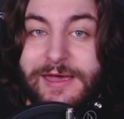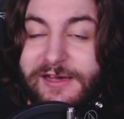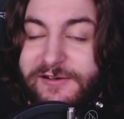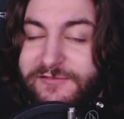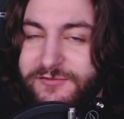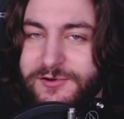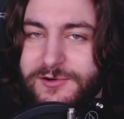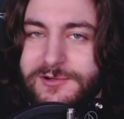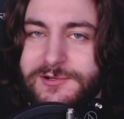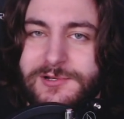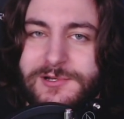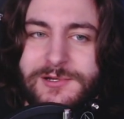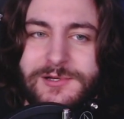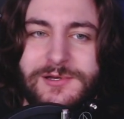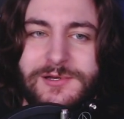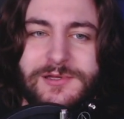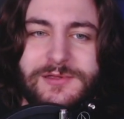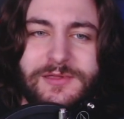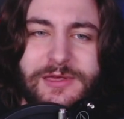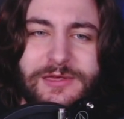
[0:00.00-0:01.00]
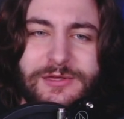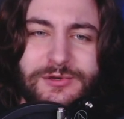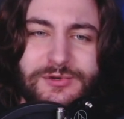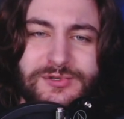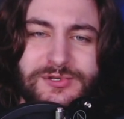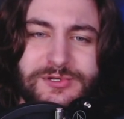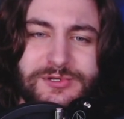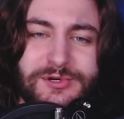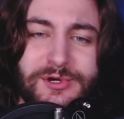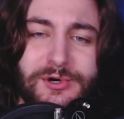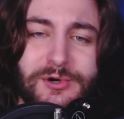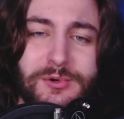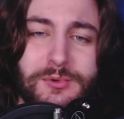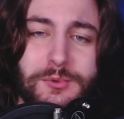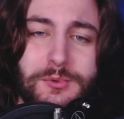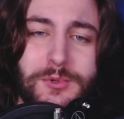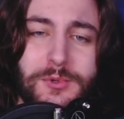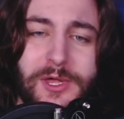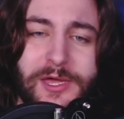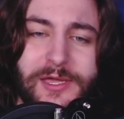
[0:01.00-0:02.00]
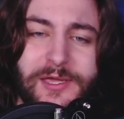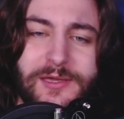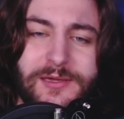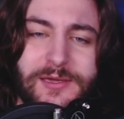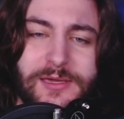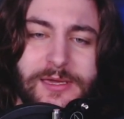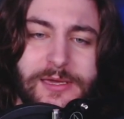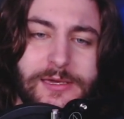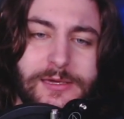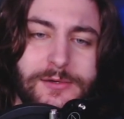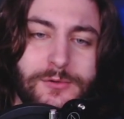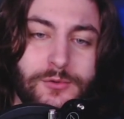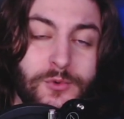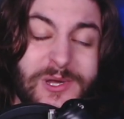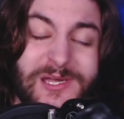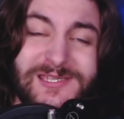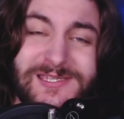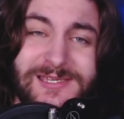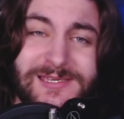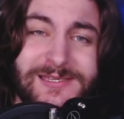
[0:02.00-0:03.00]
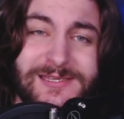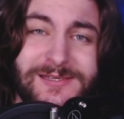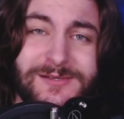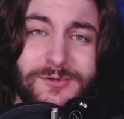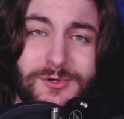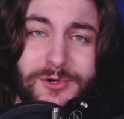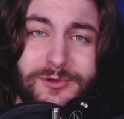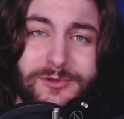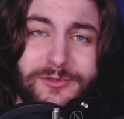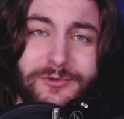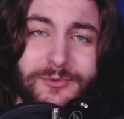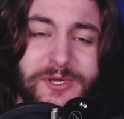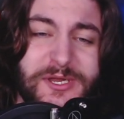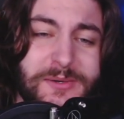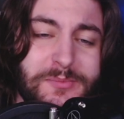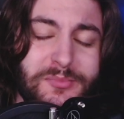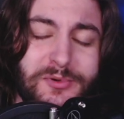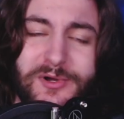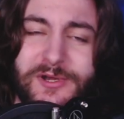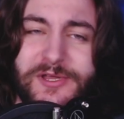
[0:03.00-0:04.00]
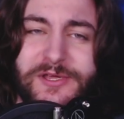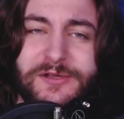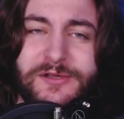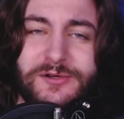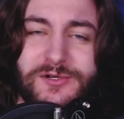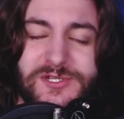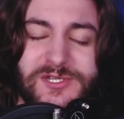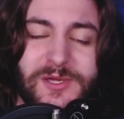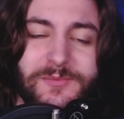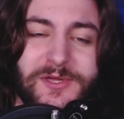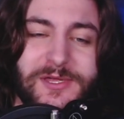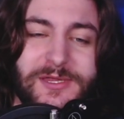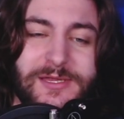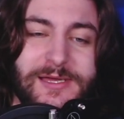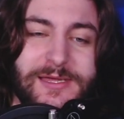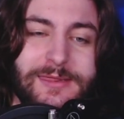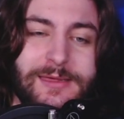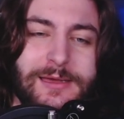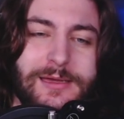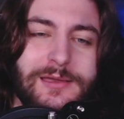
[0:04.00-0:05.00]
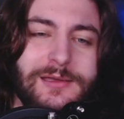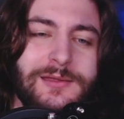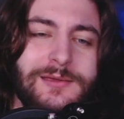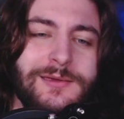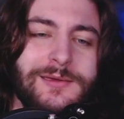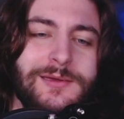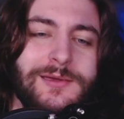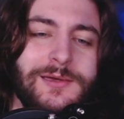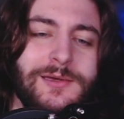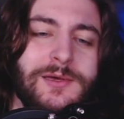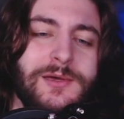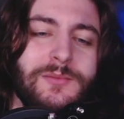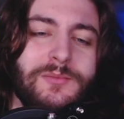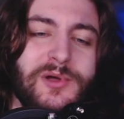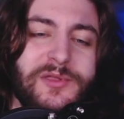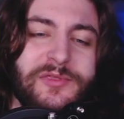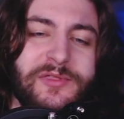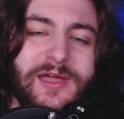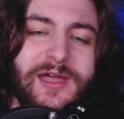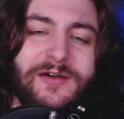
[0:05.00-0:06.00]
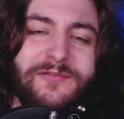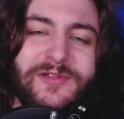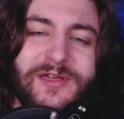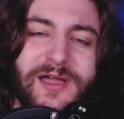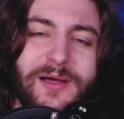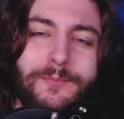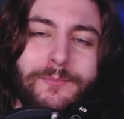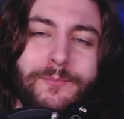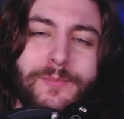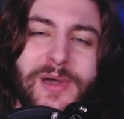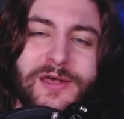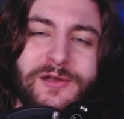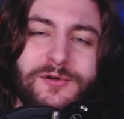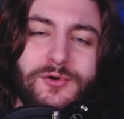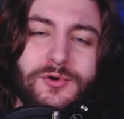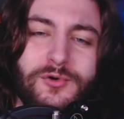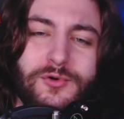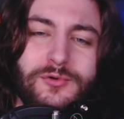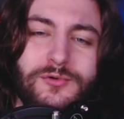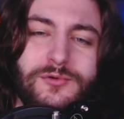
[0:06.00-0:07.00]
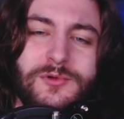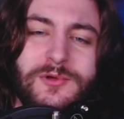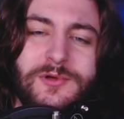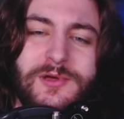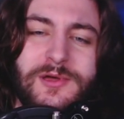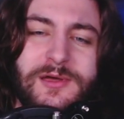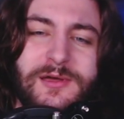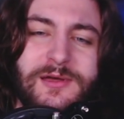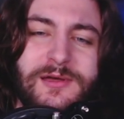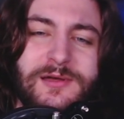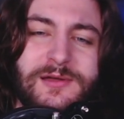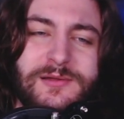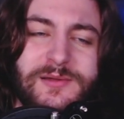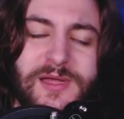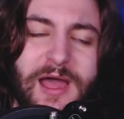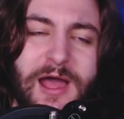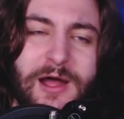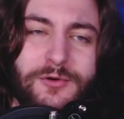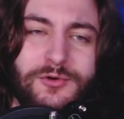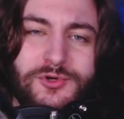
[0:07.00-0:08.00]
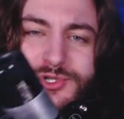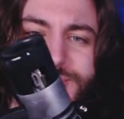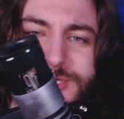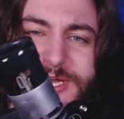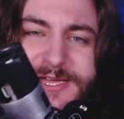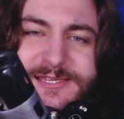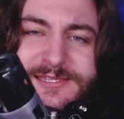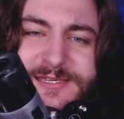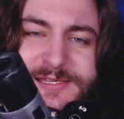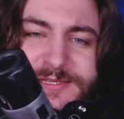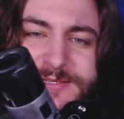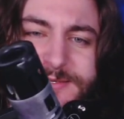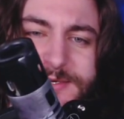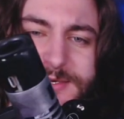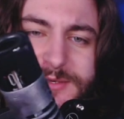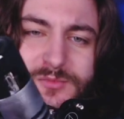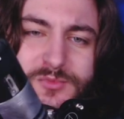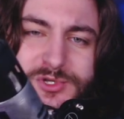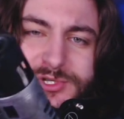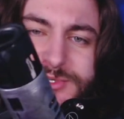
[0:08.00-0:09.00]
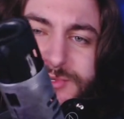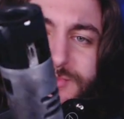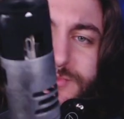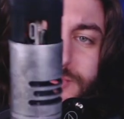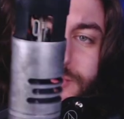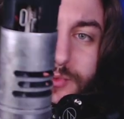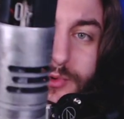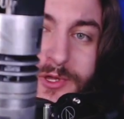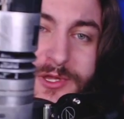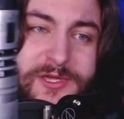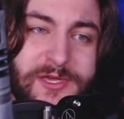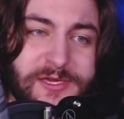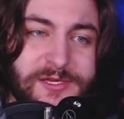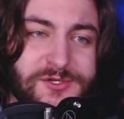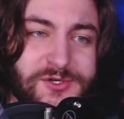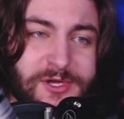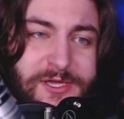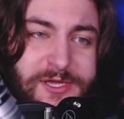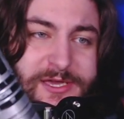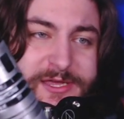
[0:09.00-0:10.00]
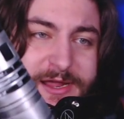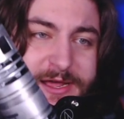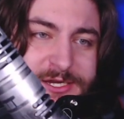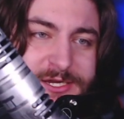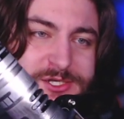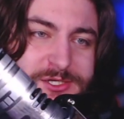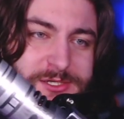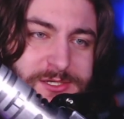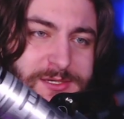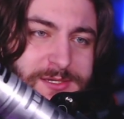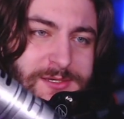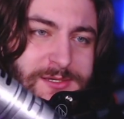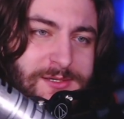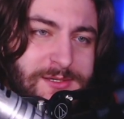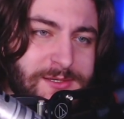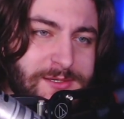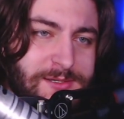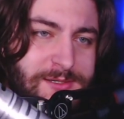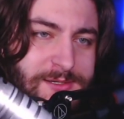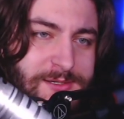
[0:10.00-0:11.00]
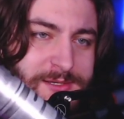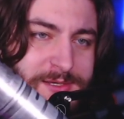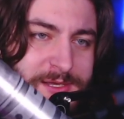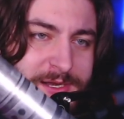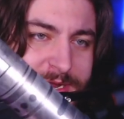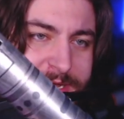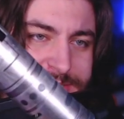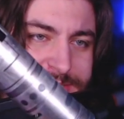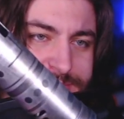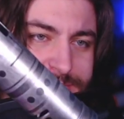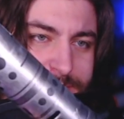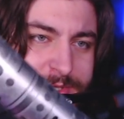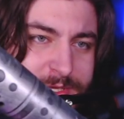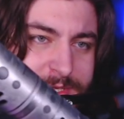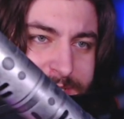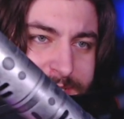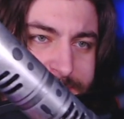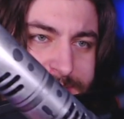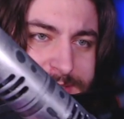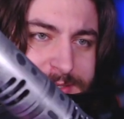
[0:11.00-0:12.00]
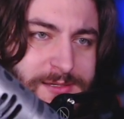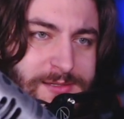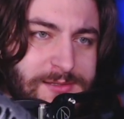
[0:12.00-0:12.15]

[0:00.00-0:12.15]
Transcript: ever. They use, you know, like a resin or a 3D printed or something like that. But they have like a metal outer chassis design, which is really intricate actually. I actually really like